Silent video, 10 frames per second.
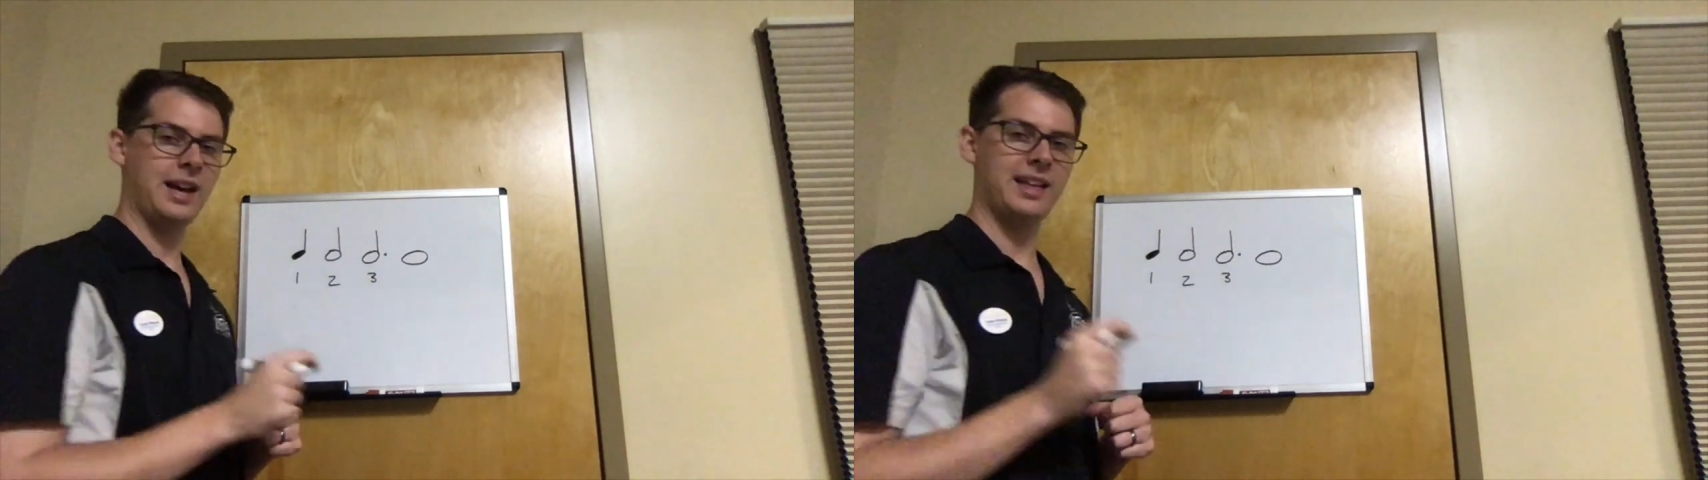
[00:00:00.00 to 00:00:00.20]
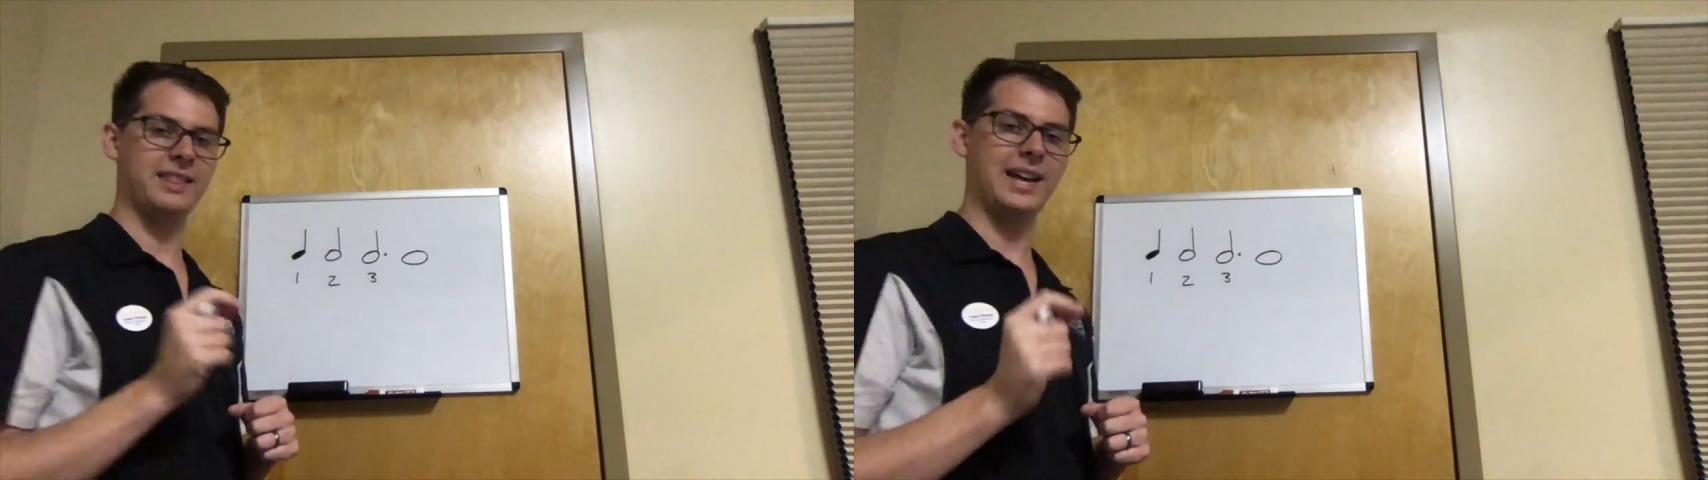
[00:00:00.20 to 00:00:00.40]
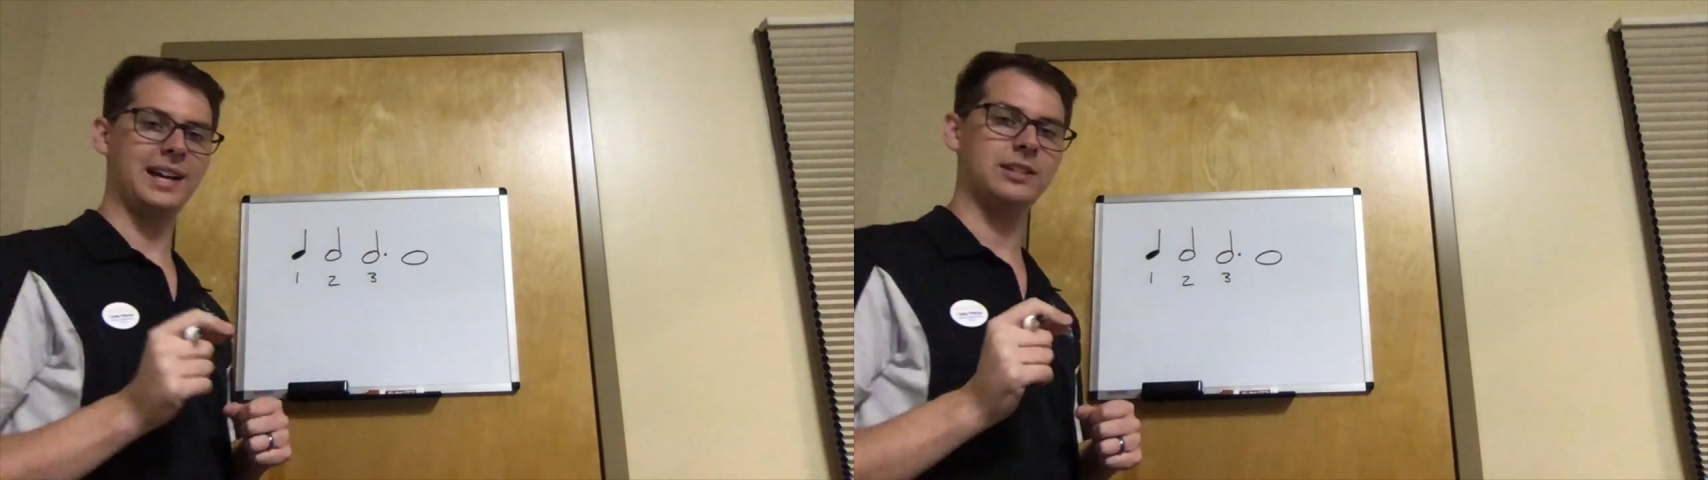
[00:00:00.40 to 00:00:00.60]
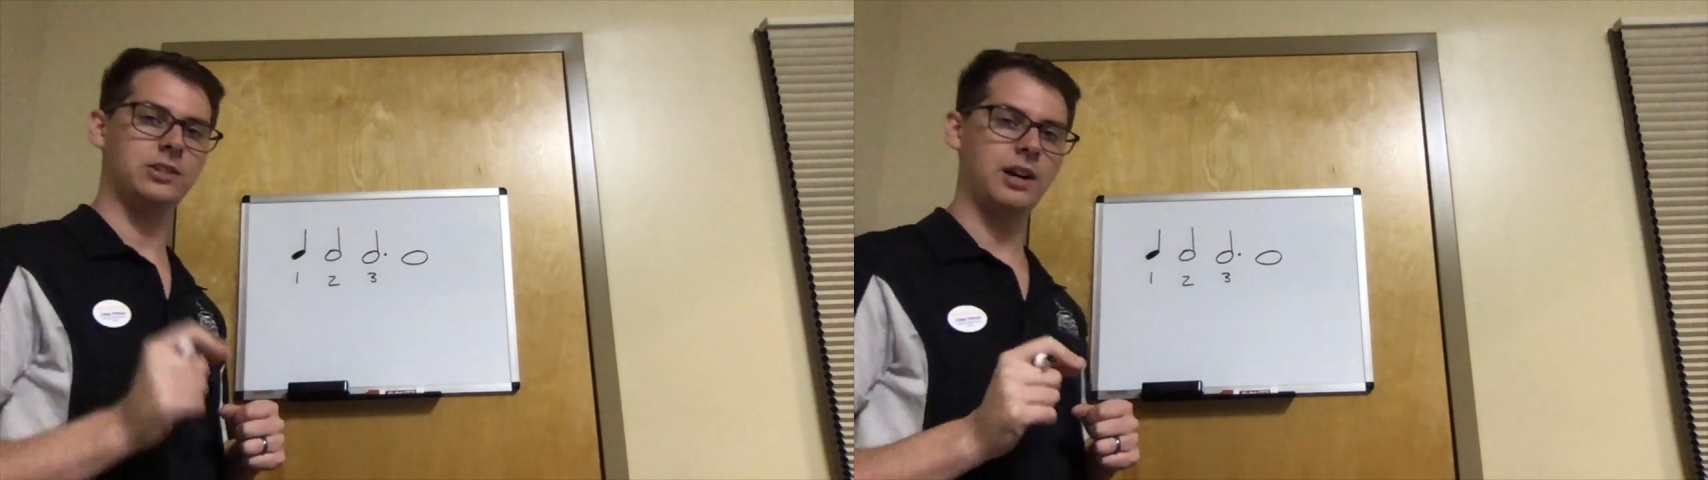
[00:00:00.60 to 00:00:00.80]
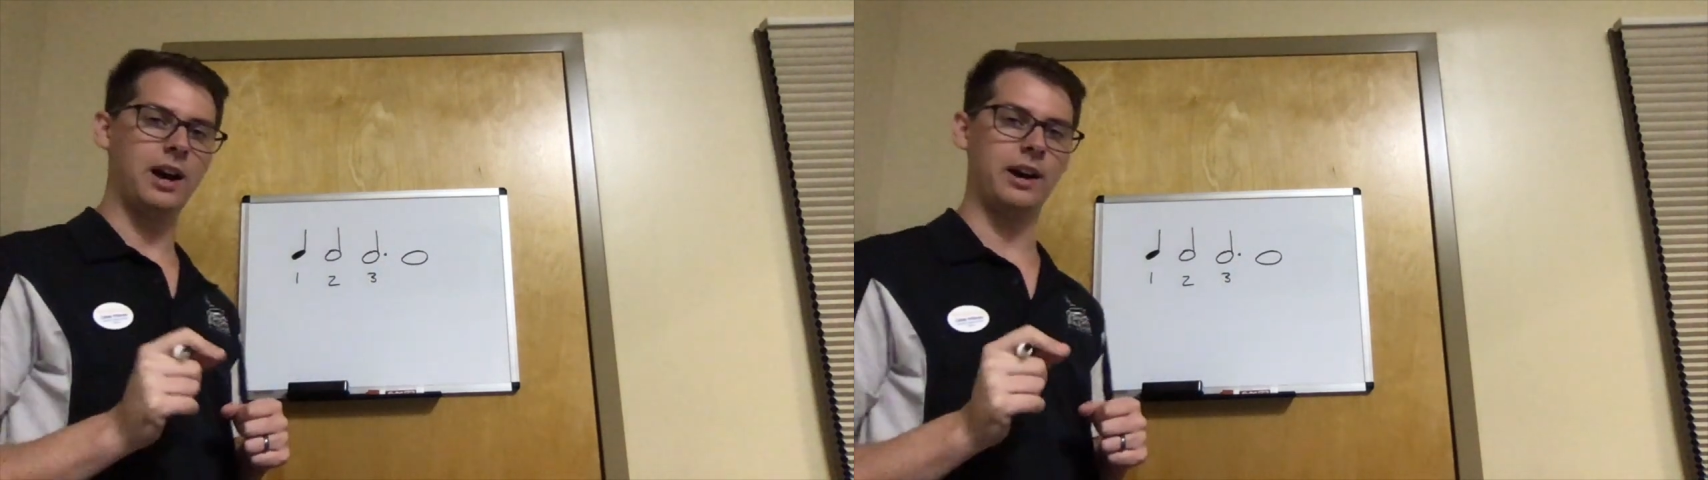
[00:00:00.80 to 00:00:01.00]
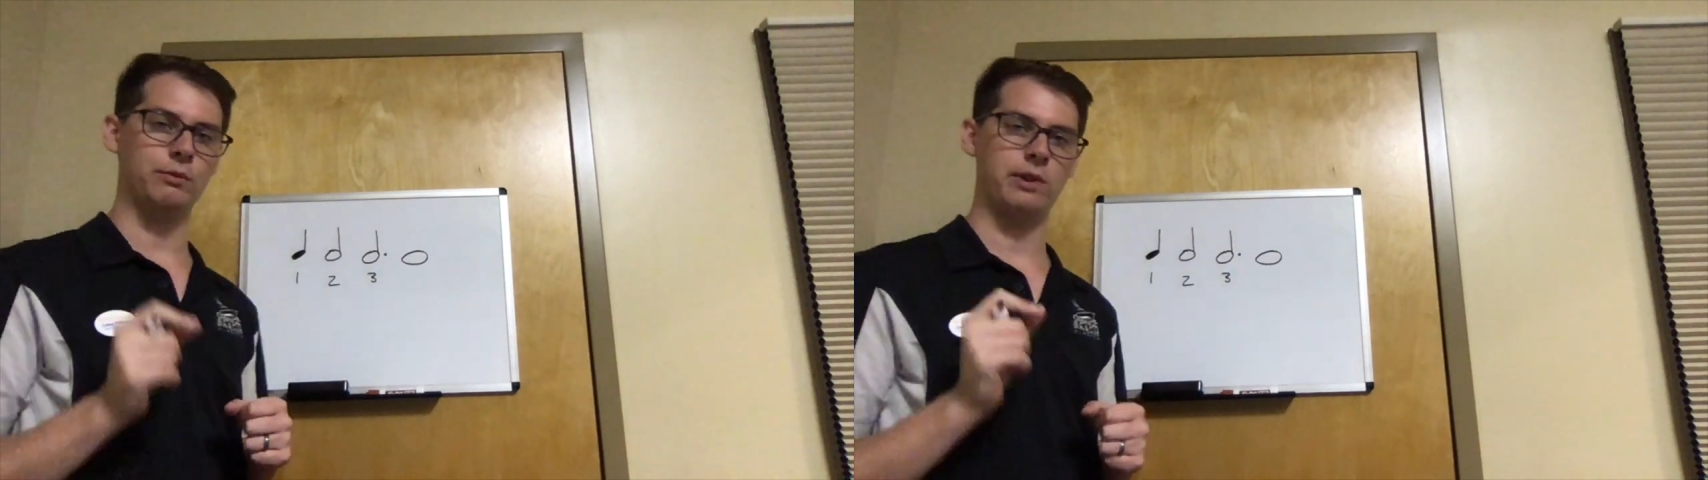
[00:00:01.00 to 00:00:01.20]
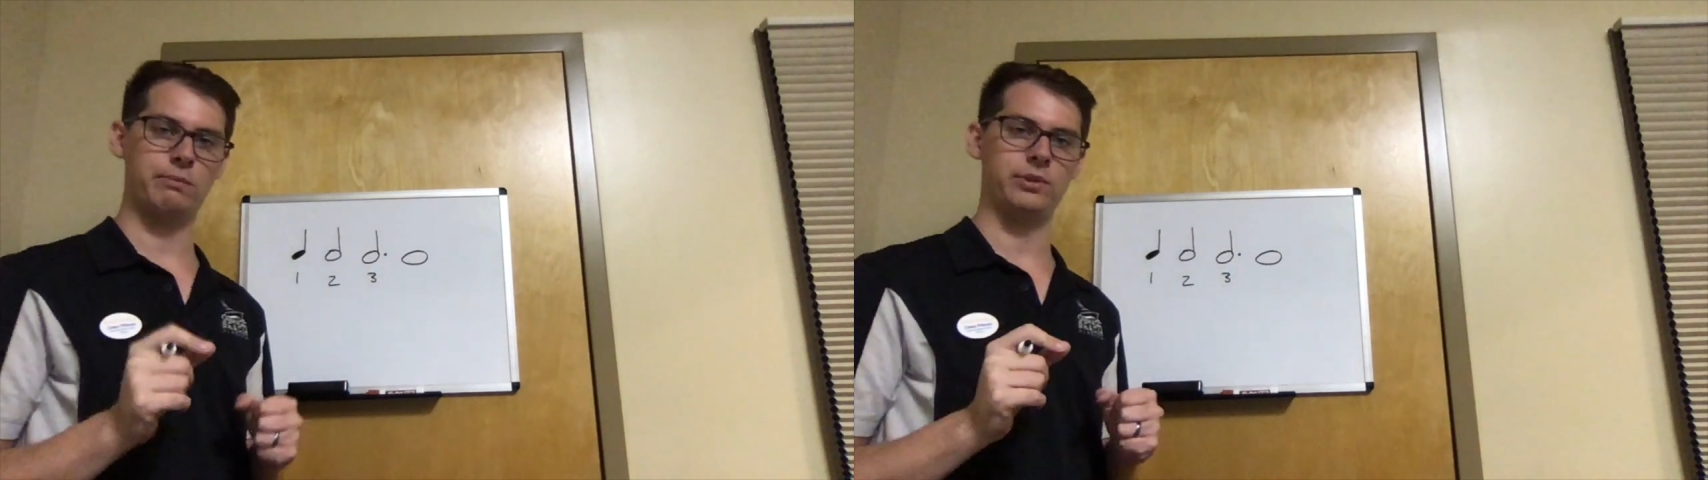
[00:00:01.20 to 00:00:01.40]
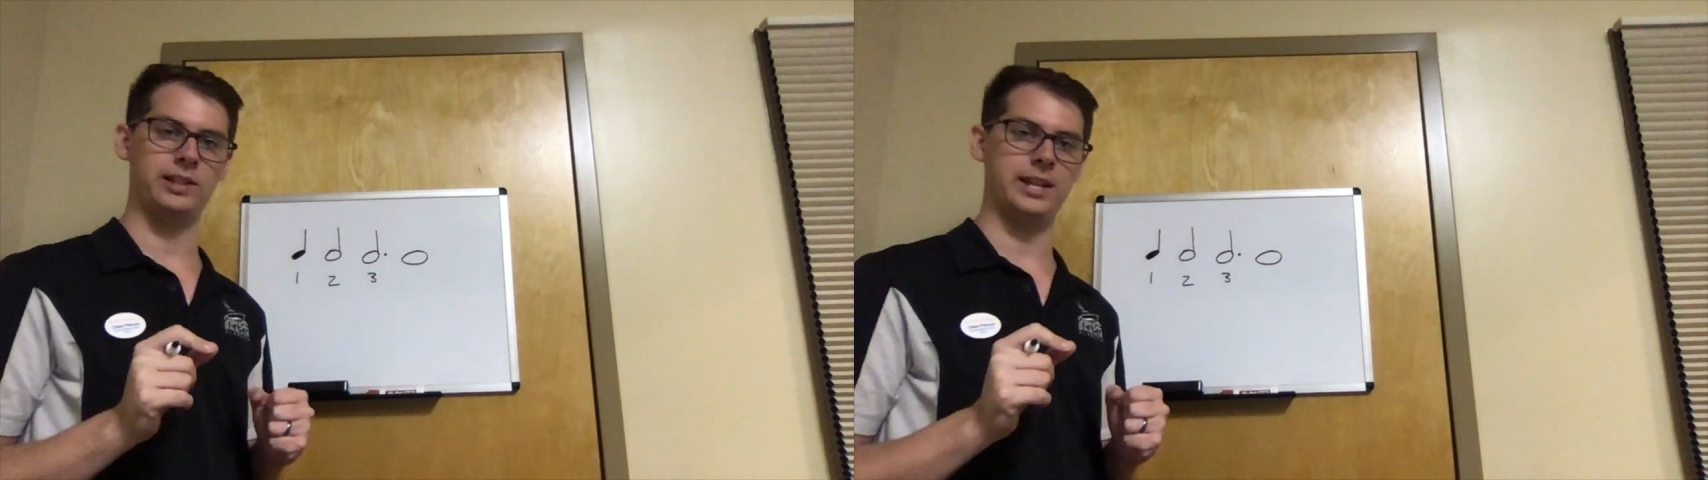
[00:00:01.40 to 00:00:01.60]
that dot
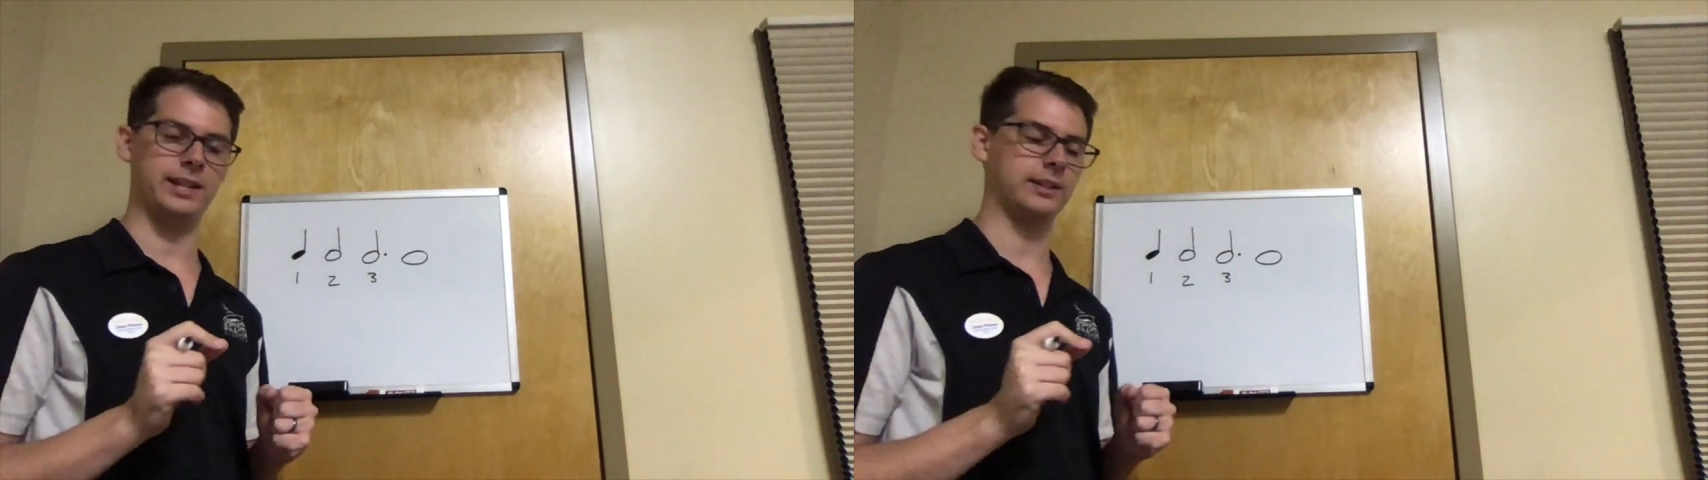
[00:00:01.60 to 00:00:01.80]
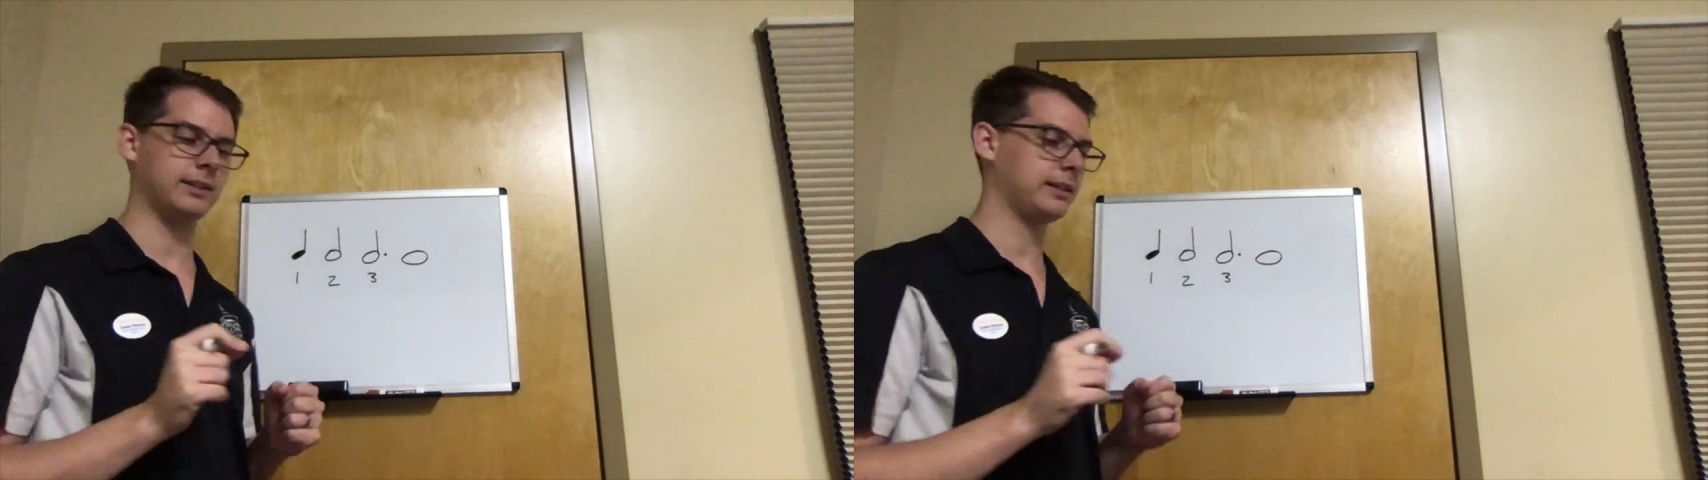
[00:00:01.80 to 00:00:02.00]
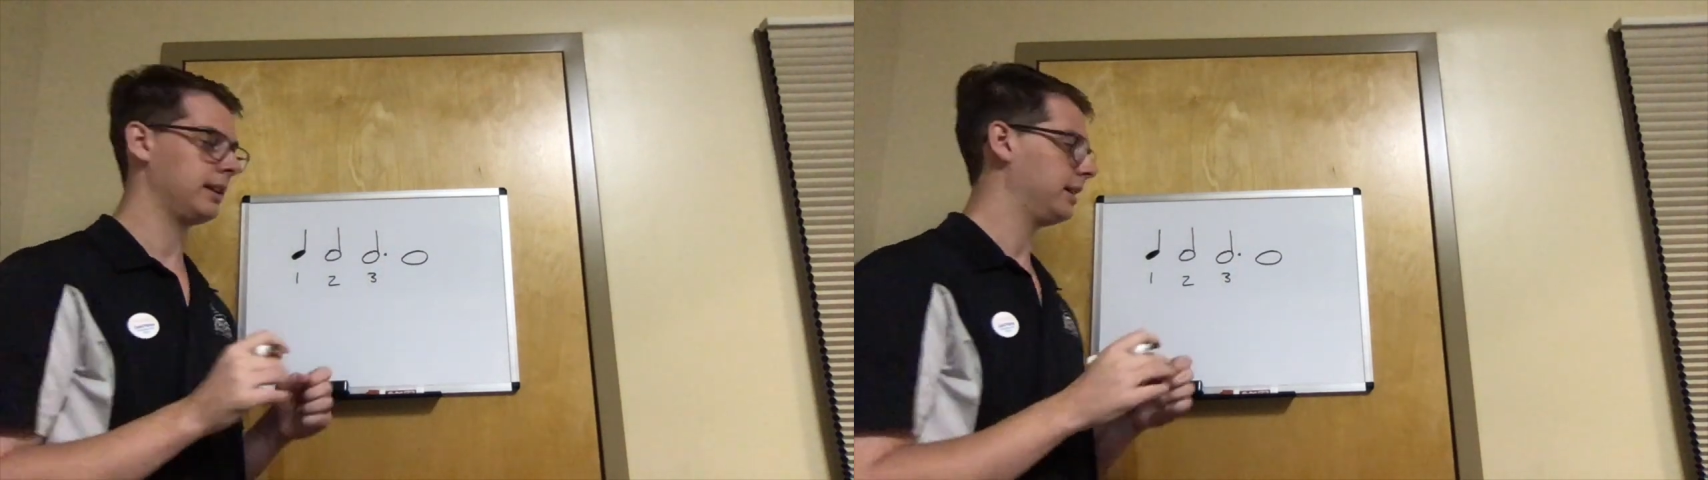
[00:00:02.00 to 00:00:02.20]
represents